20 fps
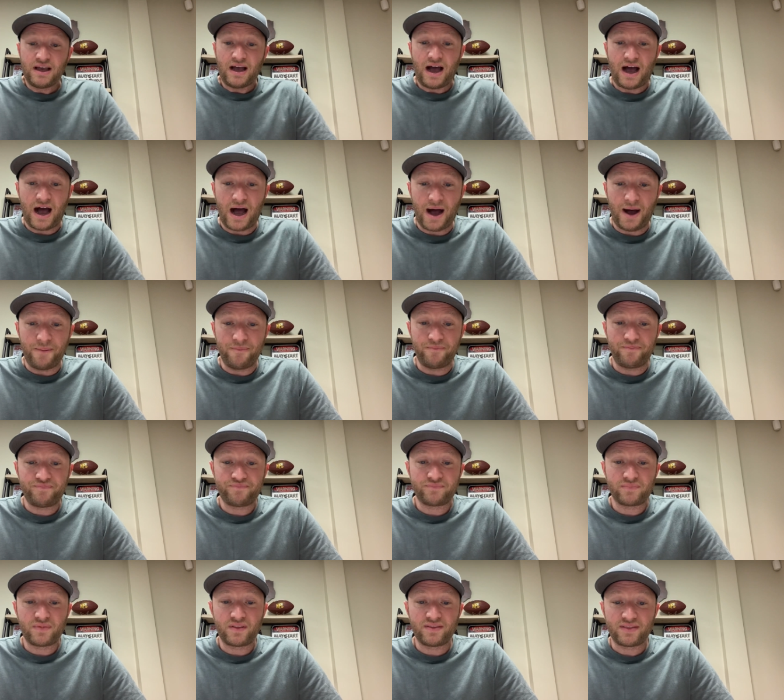
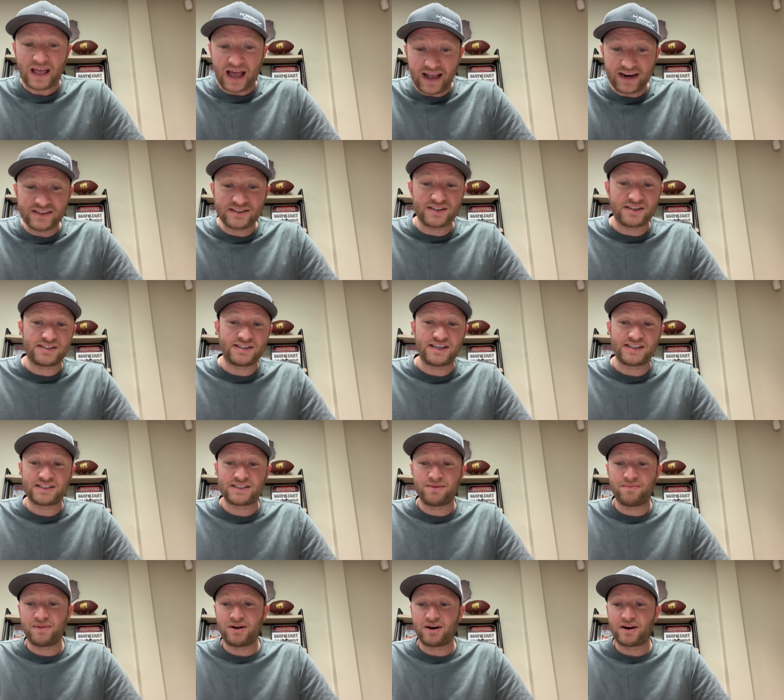um, that is a
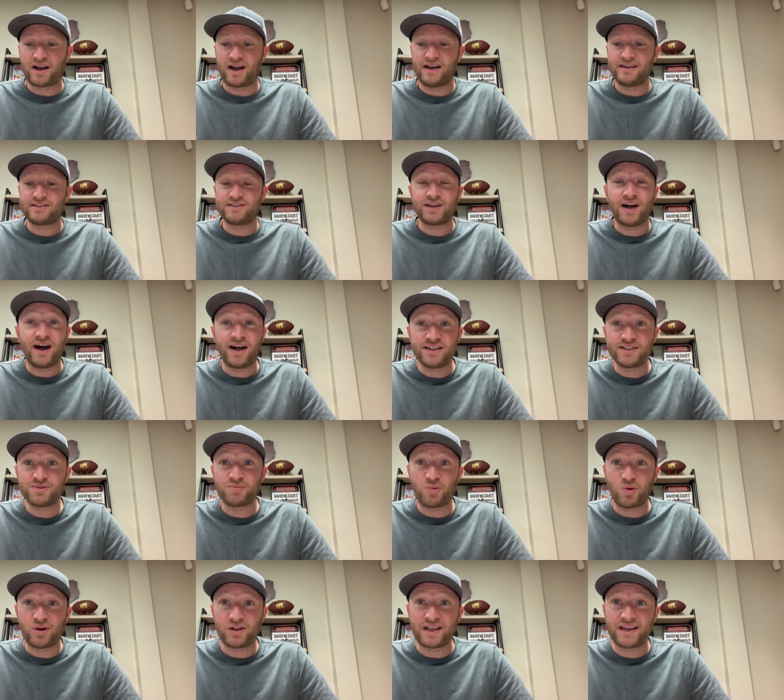system there, guys. Tons
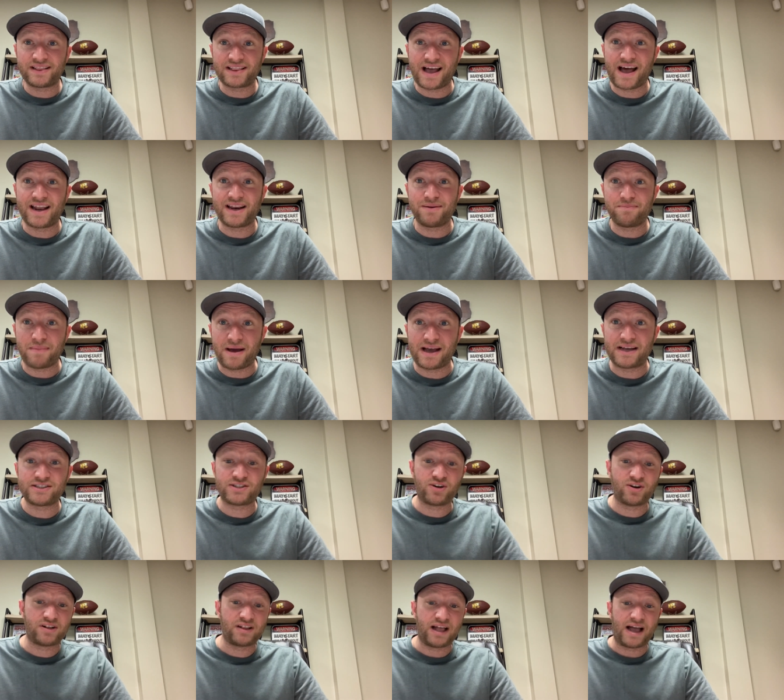more like that in
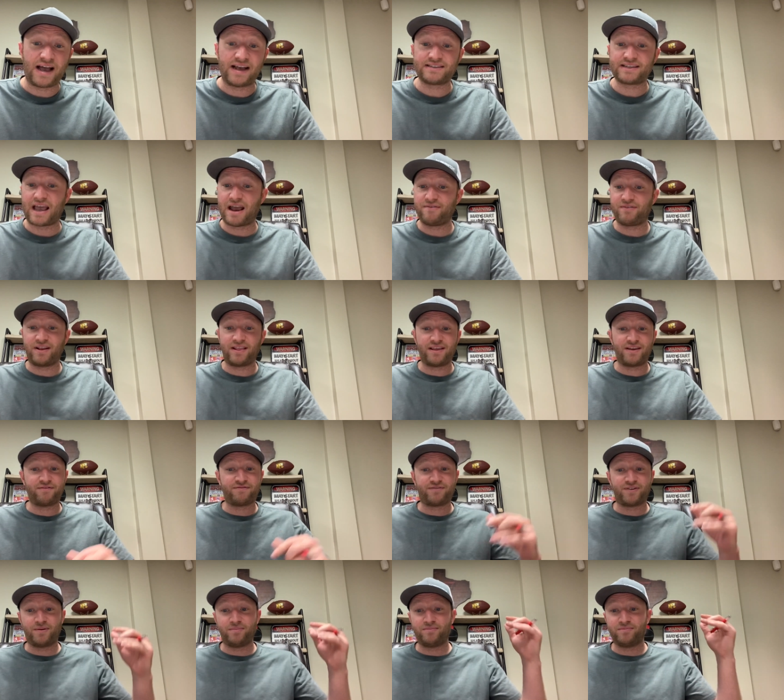Masterclass. Everything
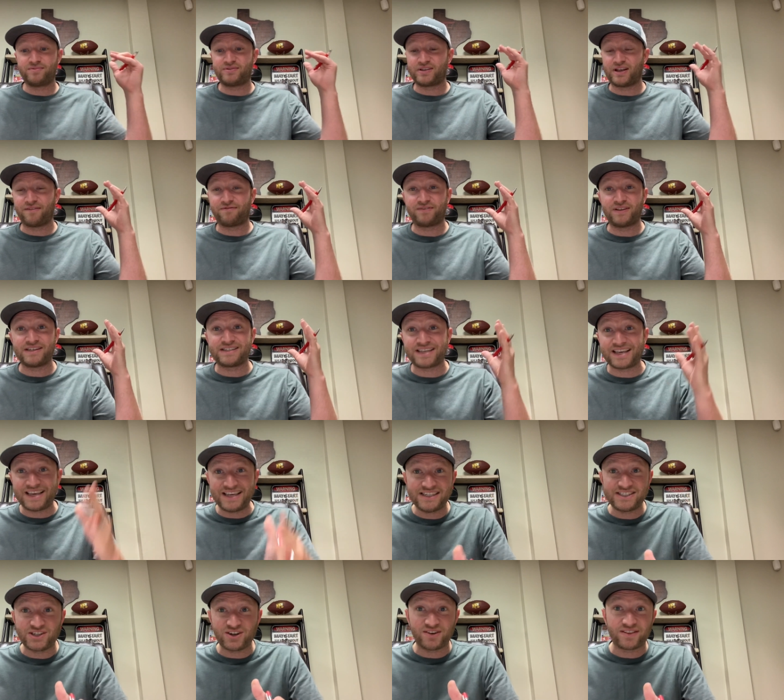from stuff that's
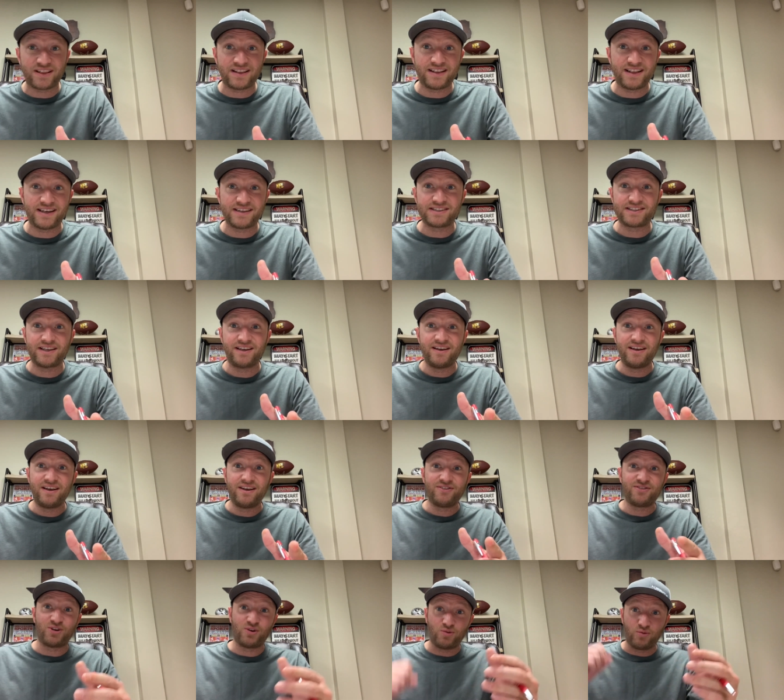easier than this
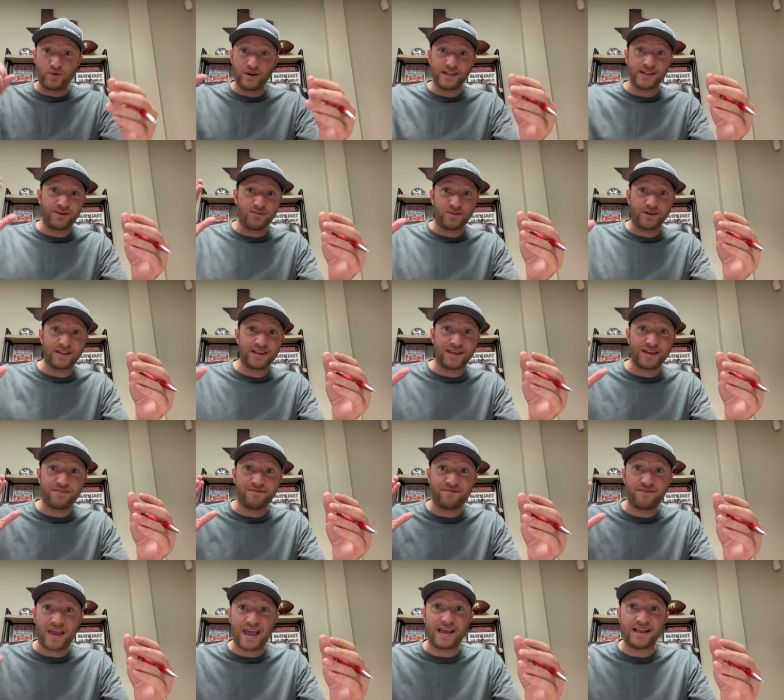to really, really
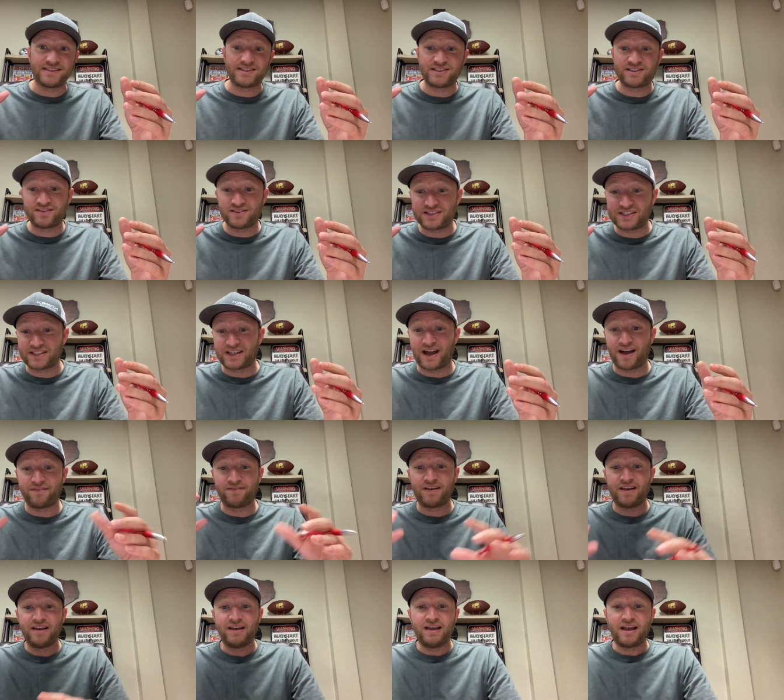advanced stuff.
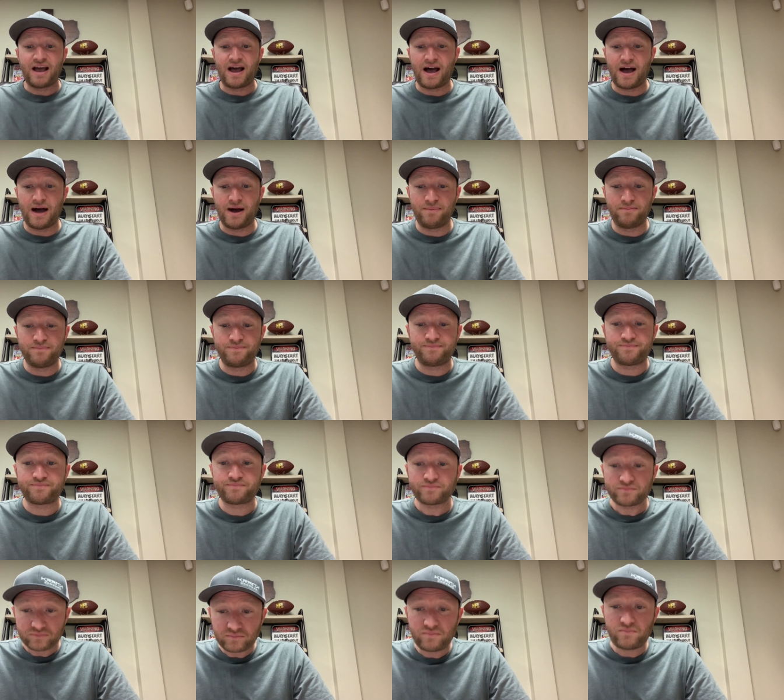Um,
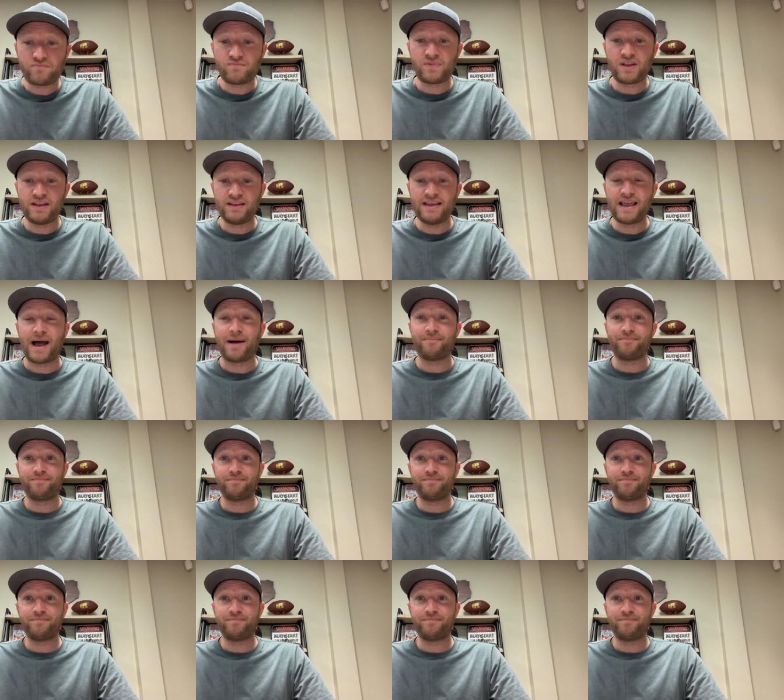yeah,